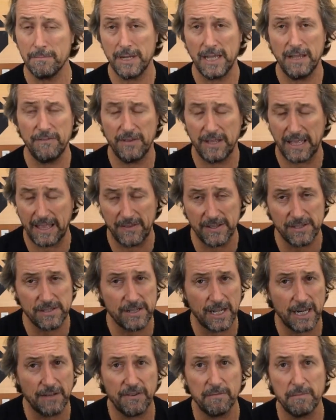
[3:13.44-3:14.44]
And this is
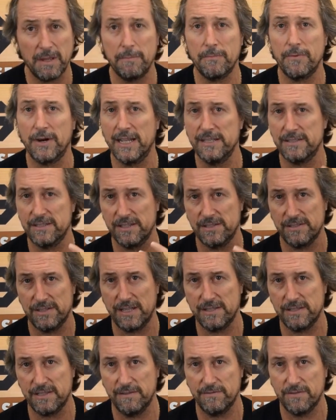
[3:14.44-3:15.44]
only for membranes that are
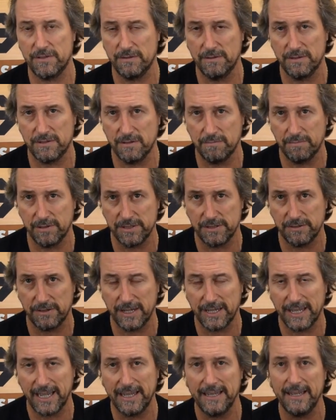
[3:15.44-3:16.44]
sensitive to
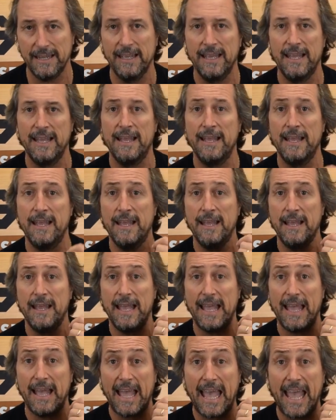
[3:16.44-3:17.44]
blistering again,
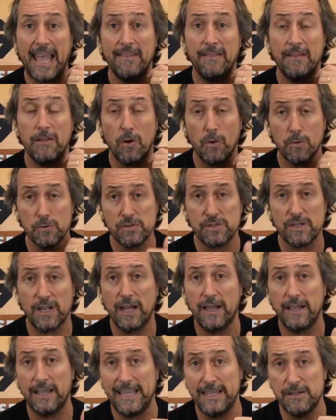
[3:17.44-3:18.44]
and
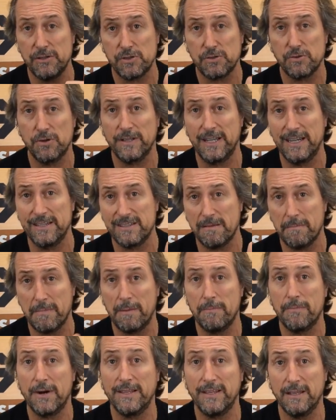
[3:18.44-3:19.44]
also ensuring that it's a
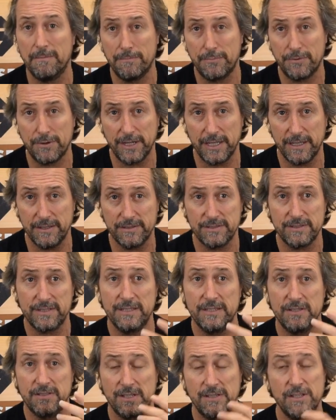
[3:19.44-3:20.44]
membrane that breathes.
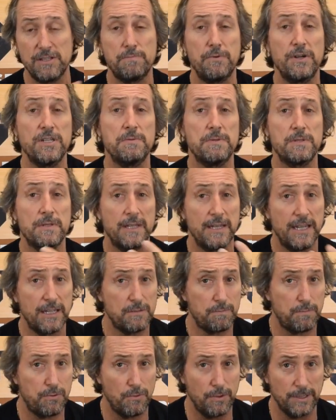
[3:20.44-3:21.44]
So this brings me to the
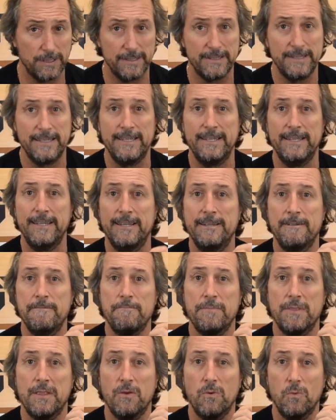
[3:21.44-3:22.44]
next point.
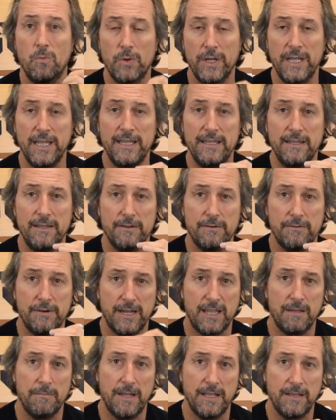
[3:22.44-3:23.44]
We
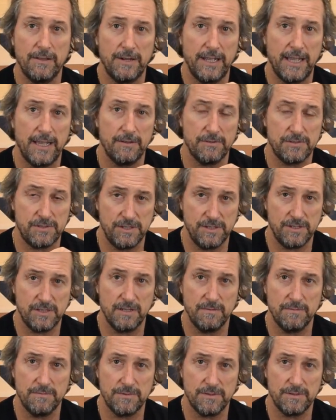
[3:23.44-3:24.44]
recommend on our
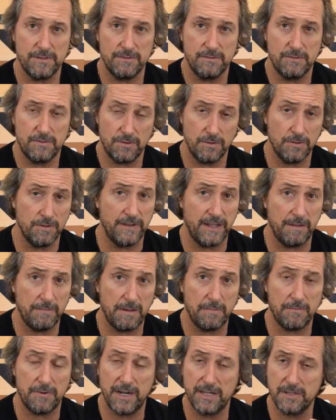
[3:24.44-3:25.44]
systems two of our
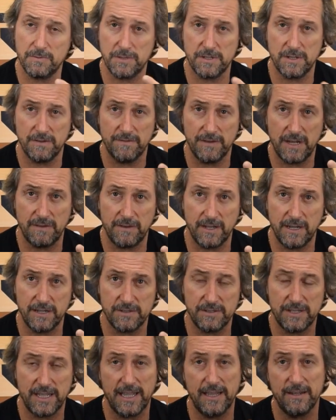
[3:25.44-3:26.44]
membranes which have never let
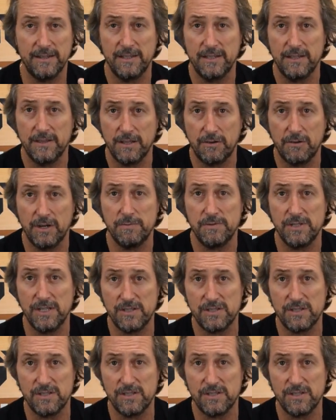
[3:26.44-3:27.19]
us down, the Gripset